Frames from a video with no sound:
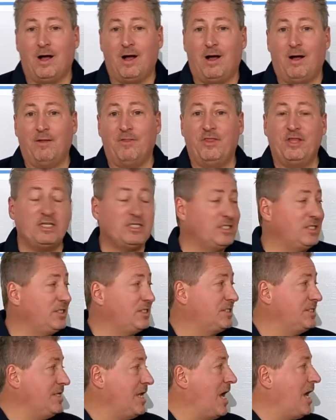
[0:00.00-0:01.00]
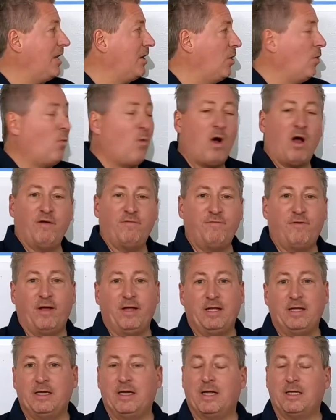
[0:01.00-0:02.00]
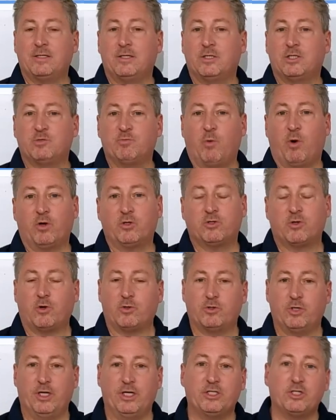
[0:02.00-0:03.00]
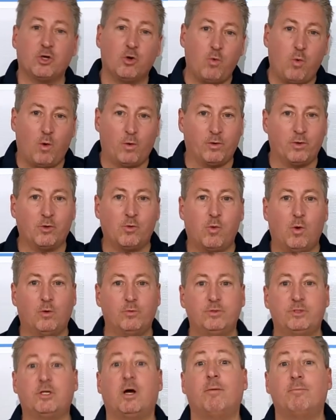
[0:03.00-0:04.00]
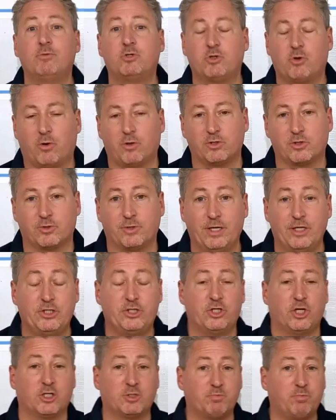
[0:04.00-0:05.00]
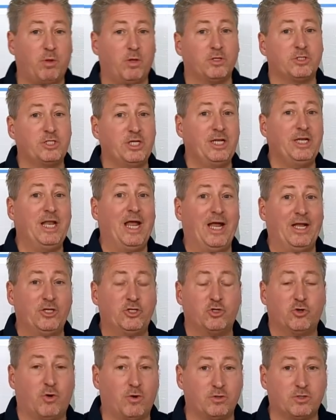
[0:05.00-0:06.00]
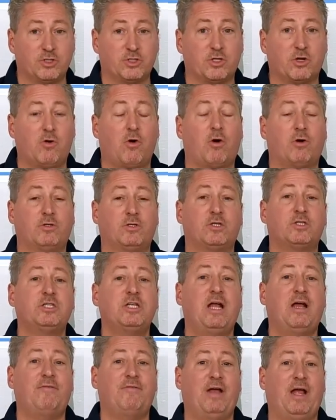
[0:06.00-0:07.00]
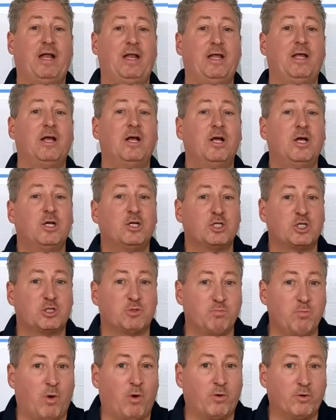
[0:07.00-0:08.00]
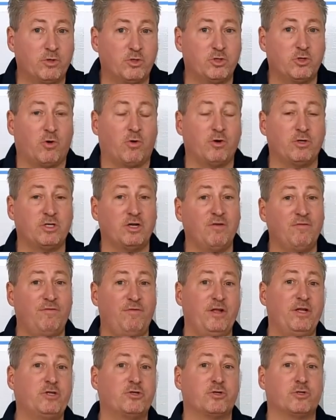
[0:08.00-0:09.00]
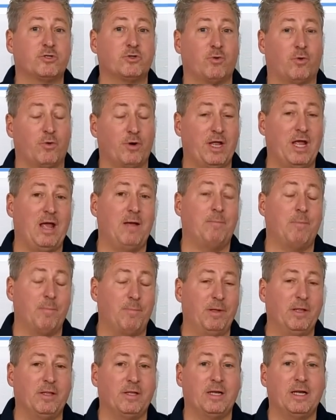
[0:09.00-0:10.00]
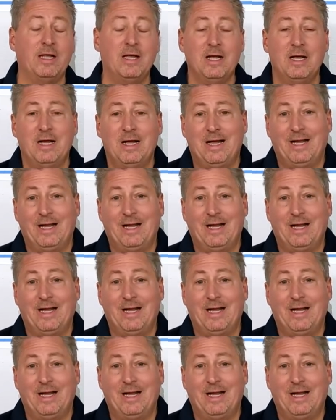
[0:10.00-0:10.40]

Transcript: Uh, this is not a Wi-Fi connected smart charger. It's a quote unquote dumb charger. It just plugs in and charges the car. It doesn't have any smart charging features or capability.